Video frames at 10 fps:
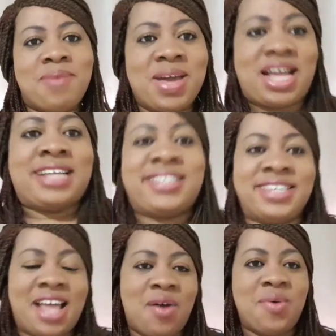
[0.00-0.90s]
Abe, make
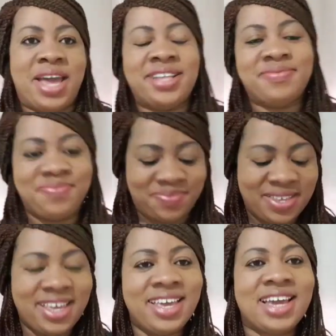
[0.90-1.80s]
us sit down where?
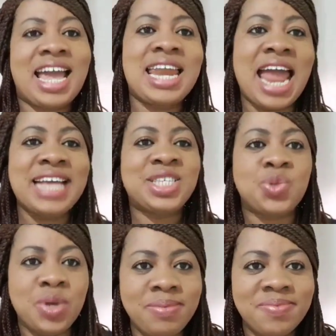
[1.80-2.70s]
Can
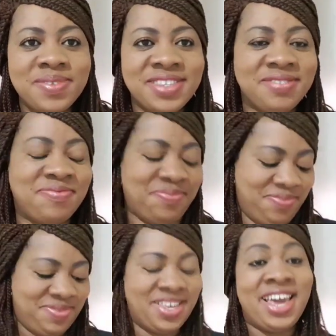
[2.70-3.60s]
I swim?
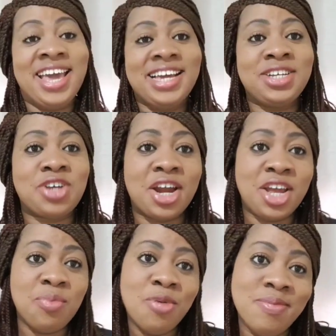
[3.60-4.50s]

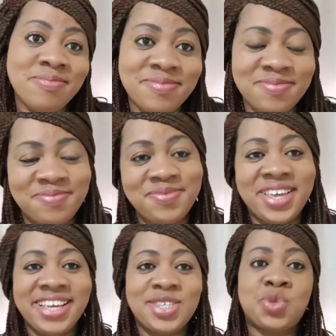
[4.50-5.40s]
Icharibu.
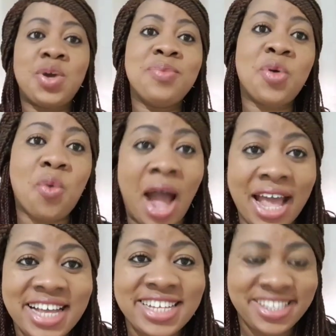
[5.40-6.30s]
Swim
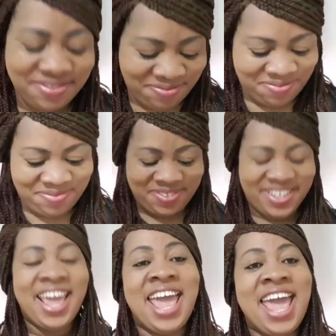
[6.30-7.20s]
kwa.
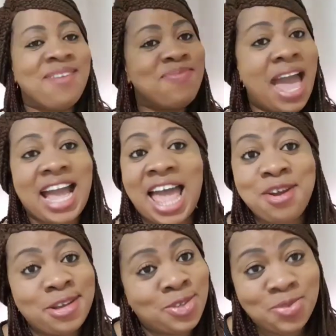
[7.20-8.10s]
Me, I
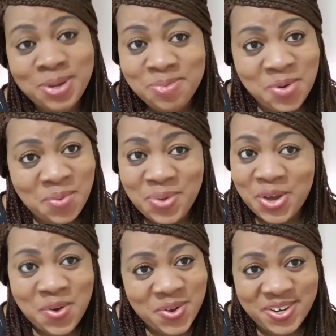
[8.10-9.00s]
cannot swim
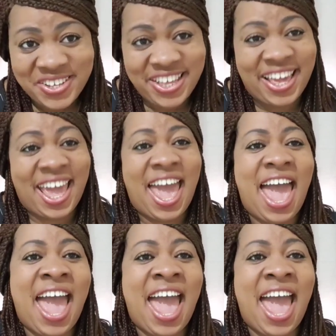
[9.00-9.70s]
mo because